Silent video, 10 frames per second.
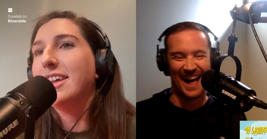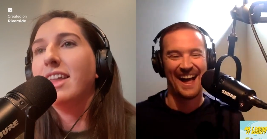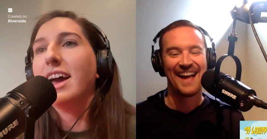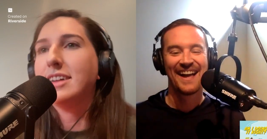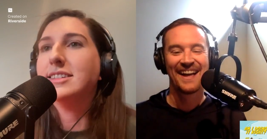
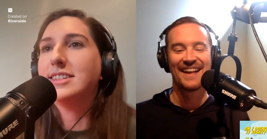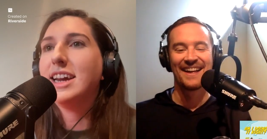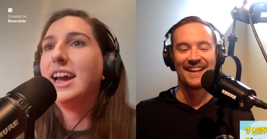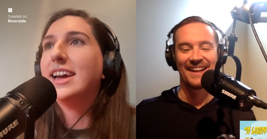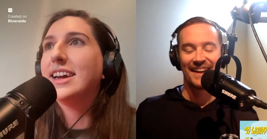Speaker 1: That can
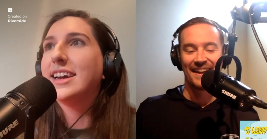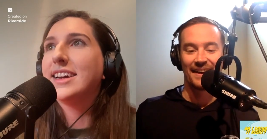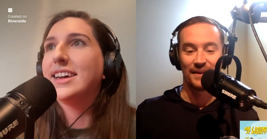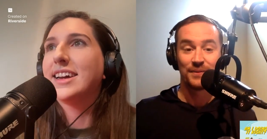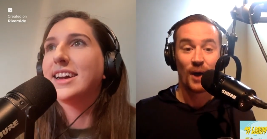stay.
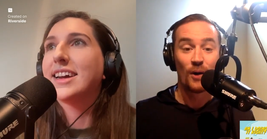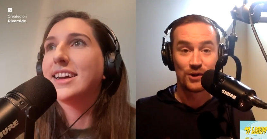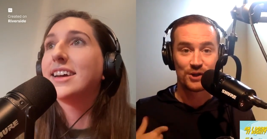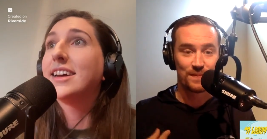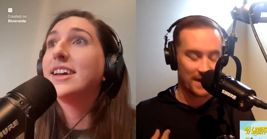
Speaker 2: Uh, oh,
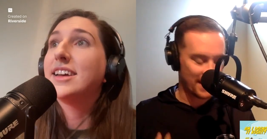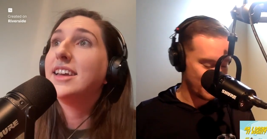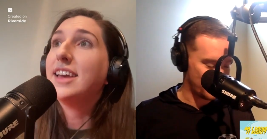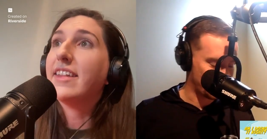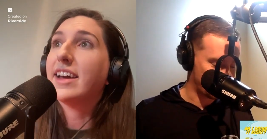just me?
Speaker 1: Yeah,